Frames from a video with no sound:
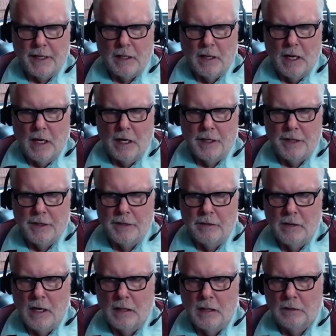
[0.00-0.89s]
card and
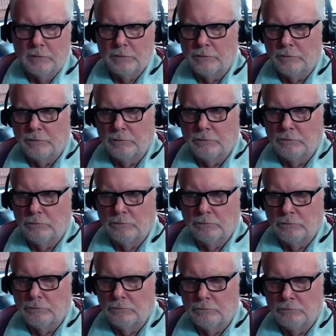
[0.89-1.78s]
you owe
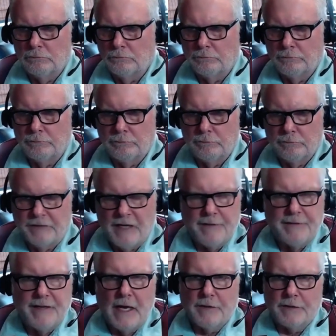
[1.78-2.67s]

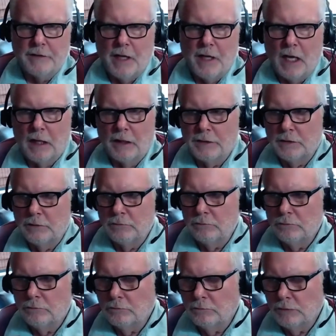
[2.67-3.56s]
$5,000.
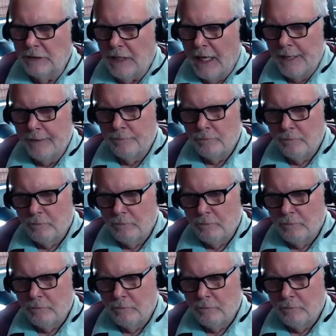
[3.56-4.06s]
Okay.